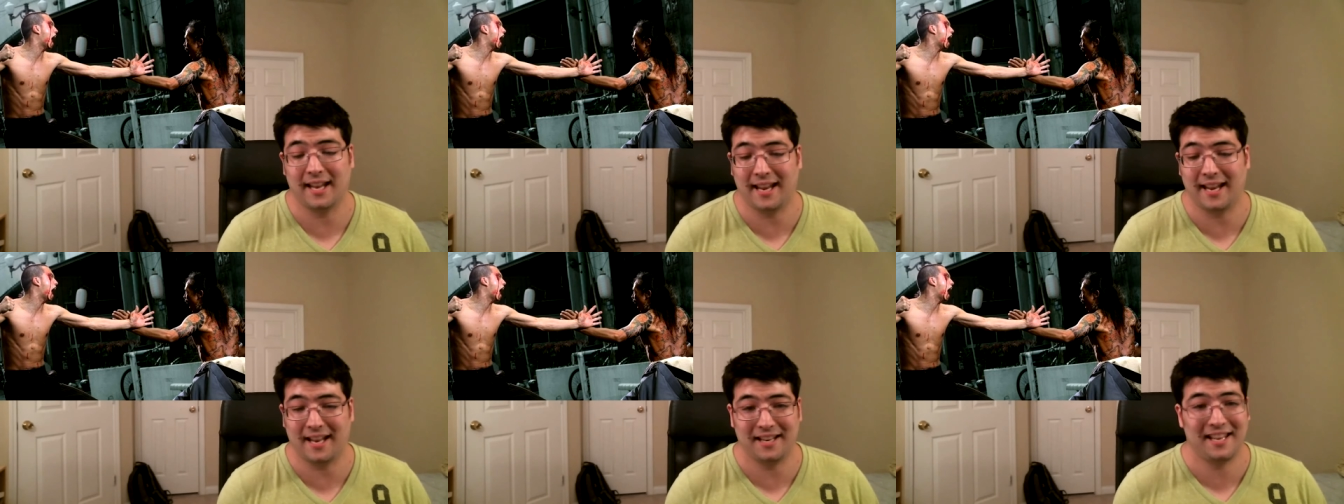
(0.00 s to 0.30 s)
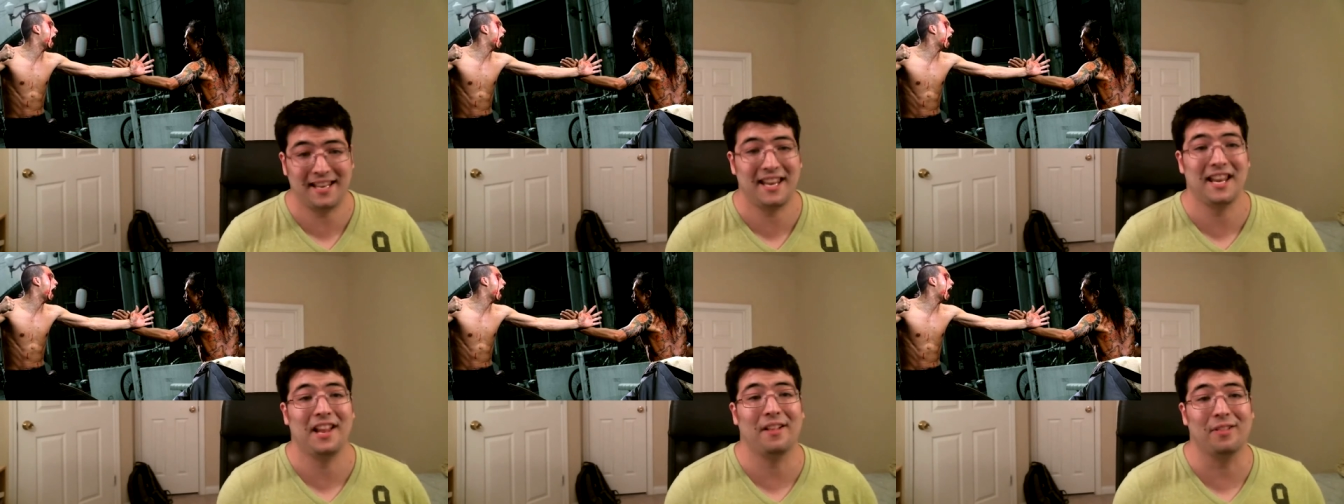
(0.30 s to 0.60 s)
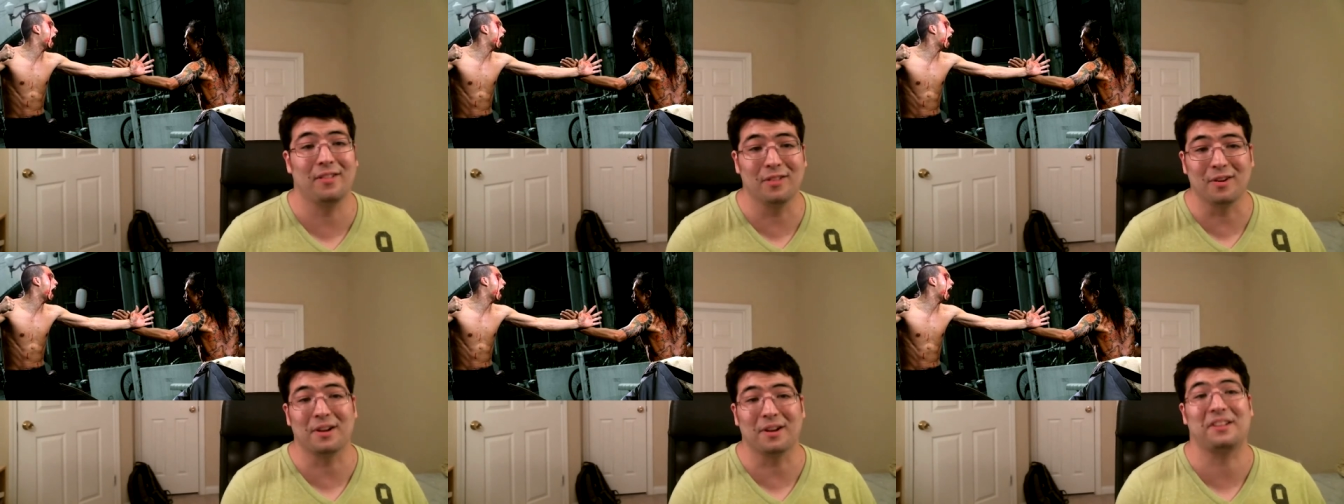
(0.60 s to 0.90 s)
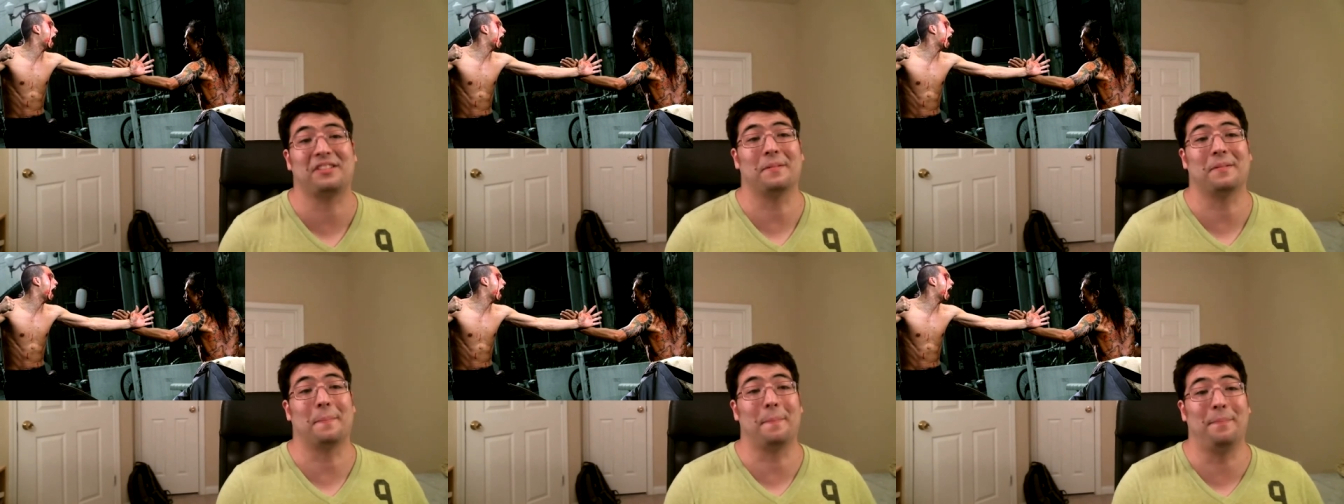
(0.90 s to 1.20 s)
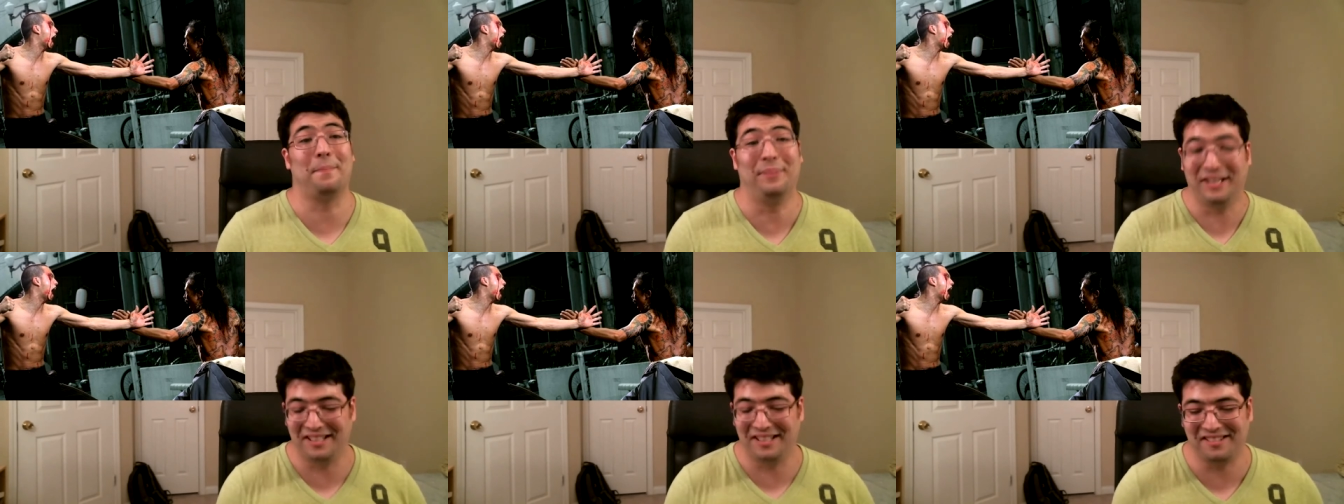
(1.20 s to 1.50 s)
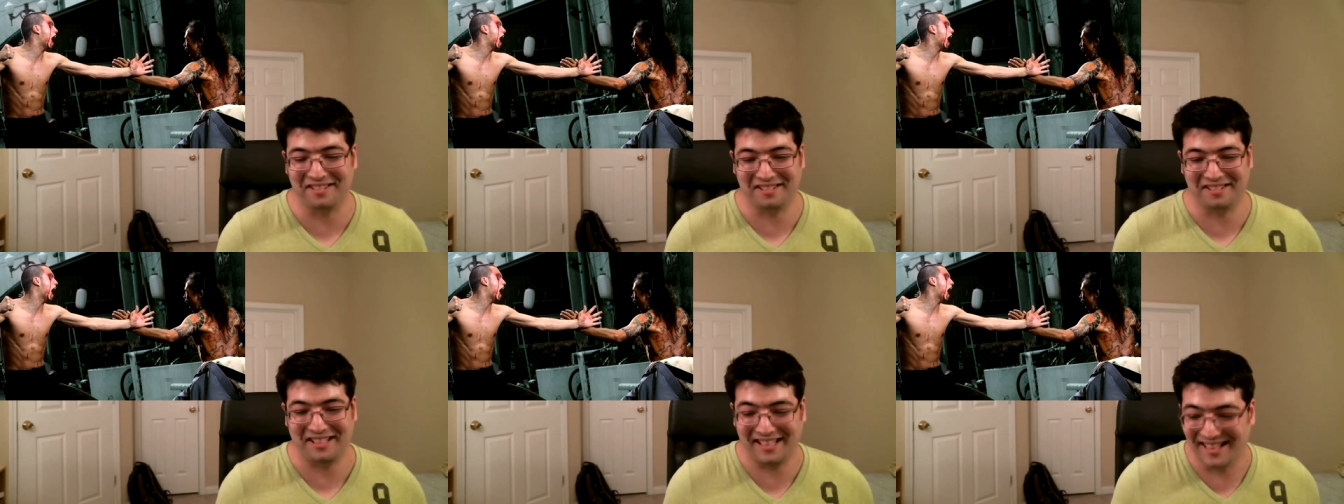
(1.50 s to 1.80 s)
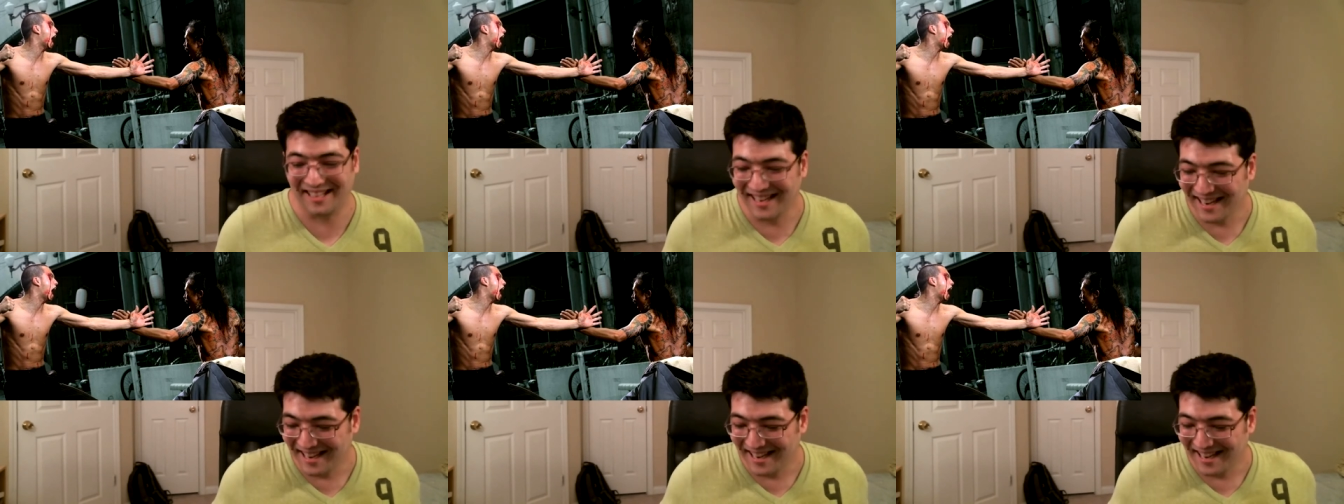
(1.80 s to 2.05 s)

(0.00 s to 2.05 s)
and he looks beastly.